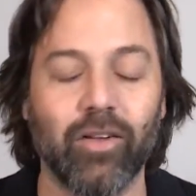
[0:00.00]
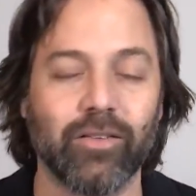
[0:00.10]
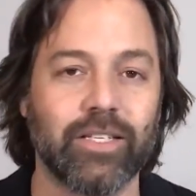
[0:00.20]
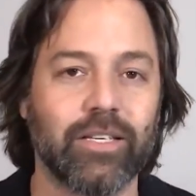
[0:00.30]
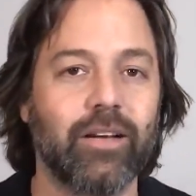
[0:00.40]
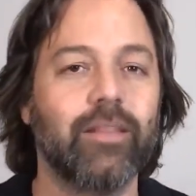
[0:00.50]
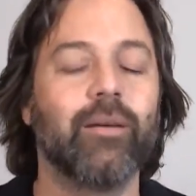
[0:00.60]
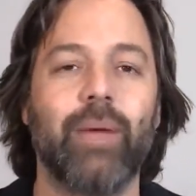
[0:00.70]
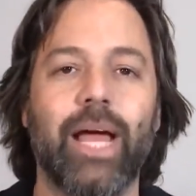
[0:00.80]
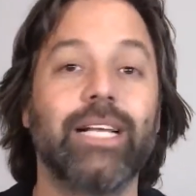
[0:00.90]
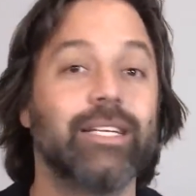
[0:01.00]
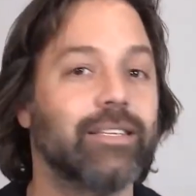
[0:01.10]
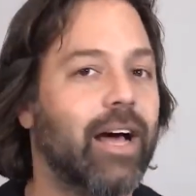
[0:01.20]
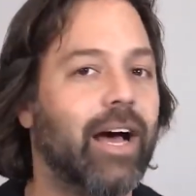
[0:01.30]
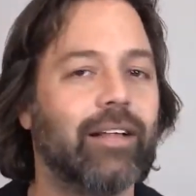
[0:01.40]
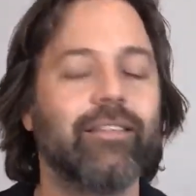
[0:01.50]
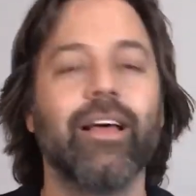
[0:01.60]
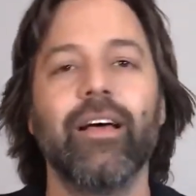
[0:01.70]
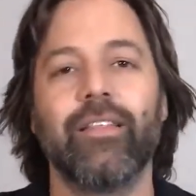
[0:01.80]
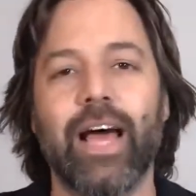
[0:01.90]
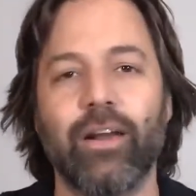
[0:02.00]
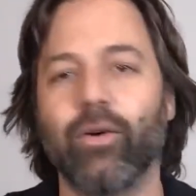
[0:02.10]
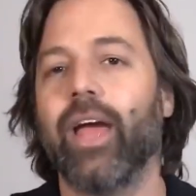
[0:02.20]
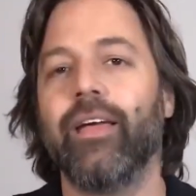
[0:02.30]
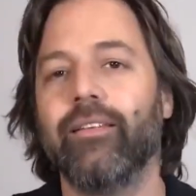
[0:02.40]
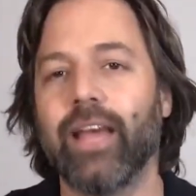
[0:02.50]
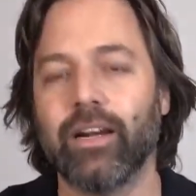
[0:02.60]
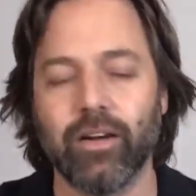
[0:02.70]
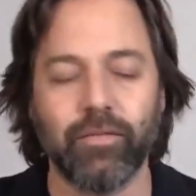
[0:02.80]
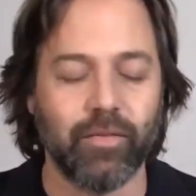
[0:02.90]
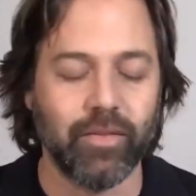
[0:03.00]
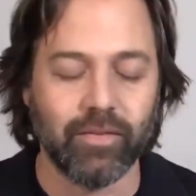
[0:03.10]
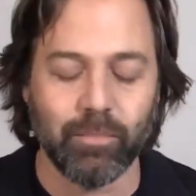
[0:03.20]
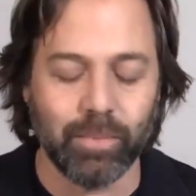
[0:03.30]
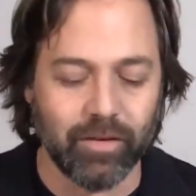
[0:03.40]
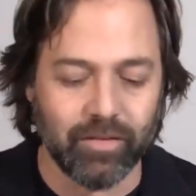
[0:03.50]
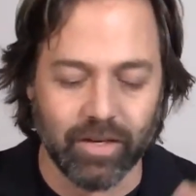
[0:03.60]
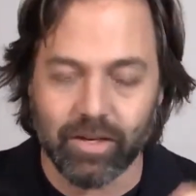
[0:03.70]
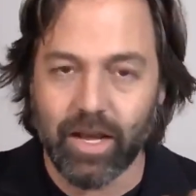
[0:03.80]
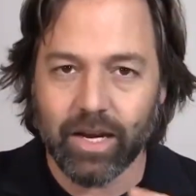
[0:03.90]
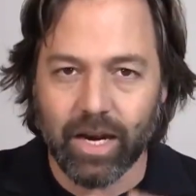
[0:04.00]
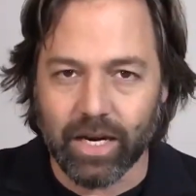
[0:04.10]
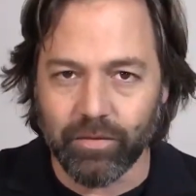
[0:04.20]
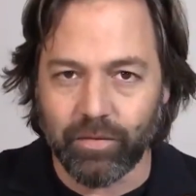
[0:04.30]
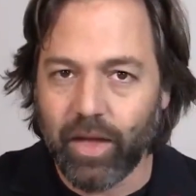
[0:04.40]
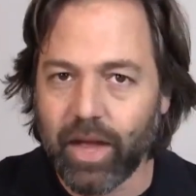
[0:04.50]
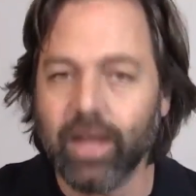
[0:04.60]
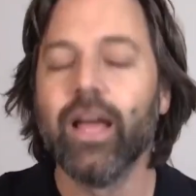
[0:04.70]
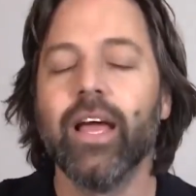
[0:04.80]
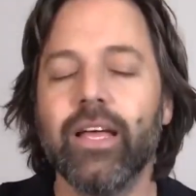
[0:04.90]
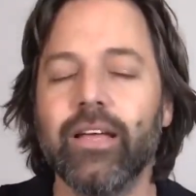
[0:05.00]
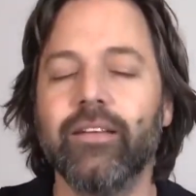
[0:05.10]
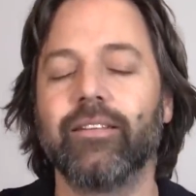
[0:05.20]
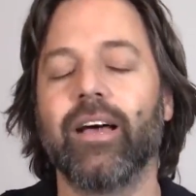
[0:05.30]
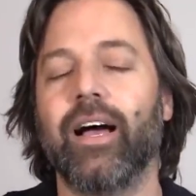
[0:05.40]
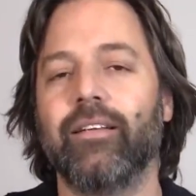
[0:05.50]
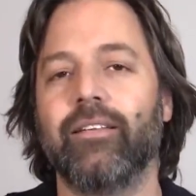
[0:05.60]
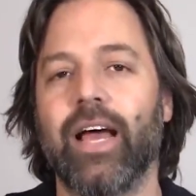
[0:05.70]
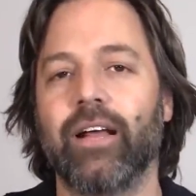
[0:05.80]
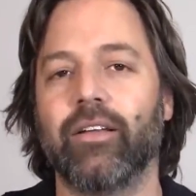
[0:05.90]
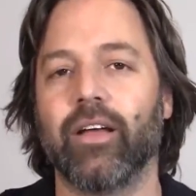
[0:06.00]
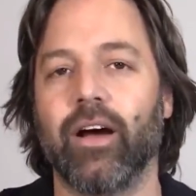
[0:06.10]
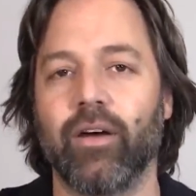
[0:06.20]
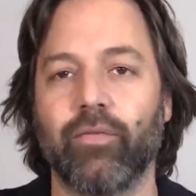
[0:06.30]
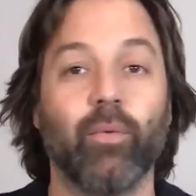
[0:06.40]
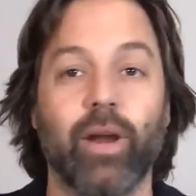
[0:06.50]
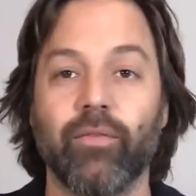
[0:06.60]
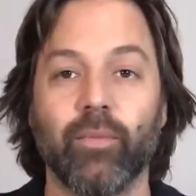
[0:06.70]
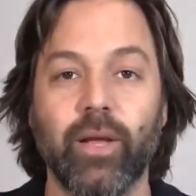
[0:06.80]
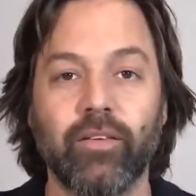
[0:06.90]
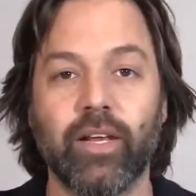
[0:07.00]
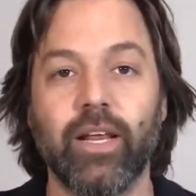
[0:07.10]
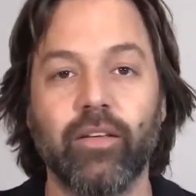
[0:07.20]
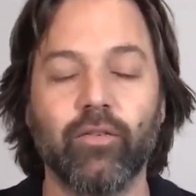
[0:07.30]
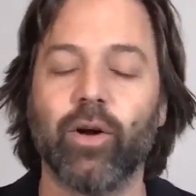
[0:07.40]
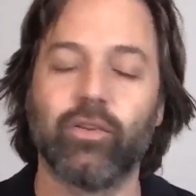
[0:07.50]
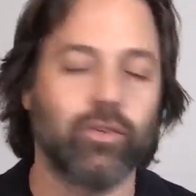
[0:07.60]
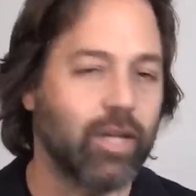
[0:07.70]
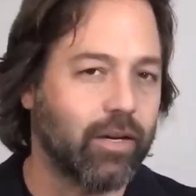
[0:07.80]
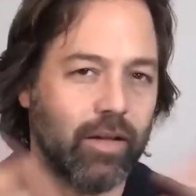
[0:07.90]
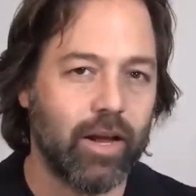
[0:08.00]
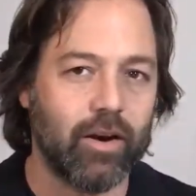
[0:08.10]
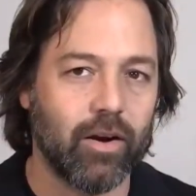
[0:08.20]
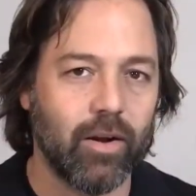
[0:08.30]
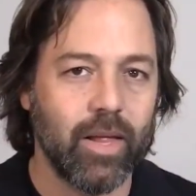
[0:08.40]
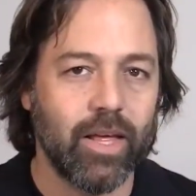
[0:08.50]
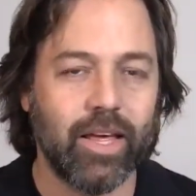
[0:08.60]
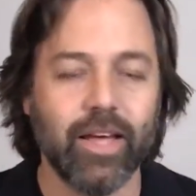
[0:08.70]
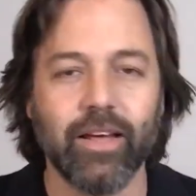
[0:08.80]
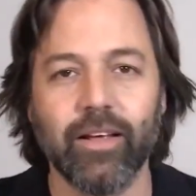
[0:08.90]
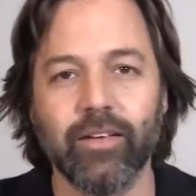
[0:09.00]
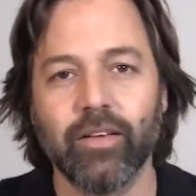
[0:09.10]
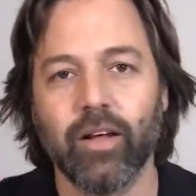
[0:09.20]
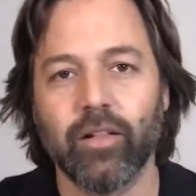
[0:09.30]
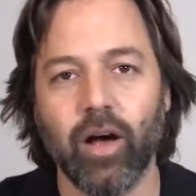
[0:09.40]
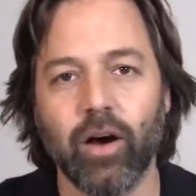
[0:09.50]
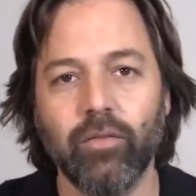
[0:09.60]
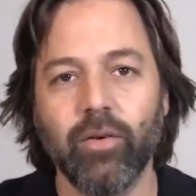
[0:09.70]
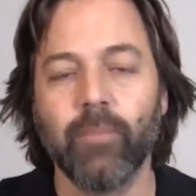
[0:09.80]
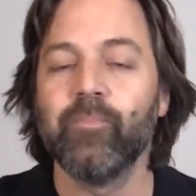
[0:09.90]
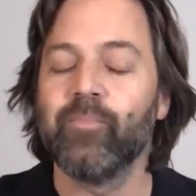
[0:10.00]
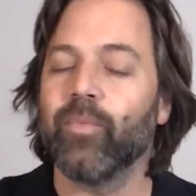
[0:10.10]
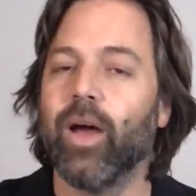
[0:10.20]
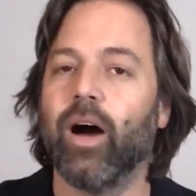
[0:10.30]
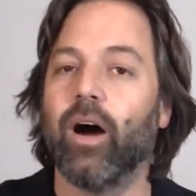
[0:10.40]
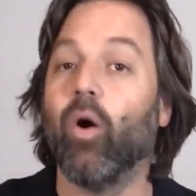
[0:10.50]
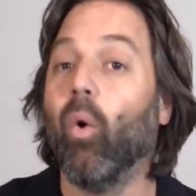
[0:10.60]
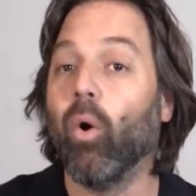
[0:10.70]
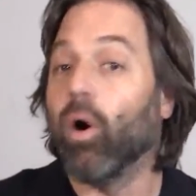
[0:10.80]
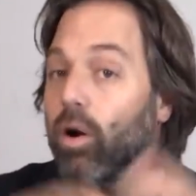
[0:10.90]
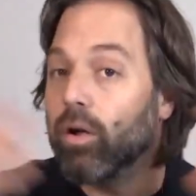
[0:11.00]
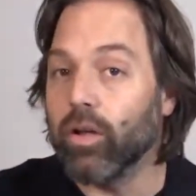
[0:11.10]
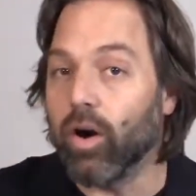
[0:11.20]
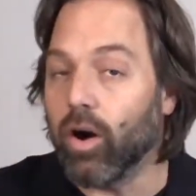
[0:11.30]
all of a sudden the man decides that, okay, he's had enough of this implicit kind of thing, he decides that for whatever reason, he's going to declare his love, or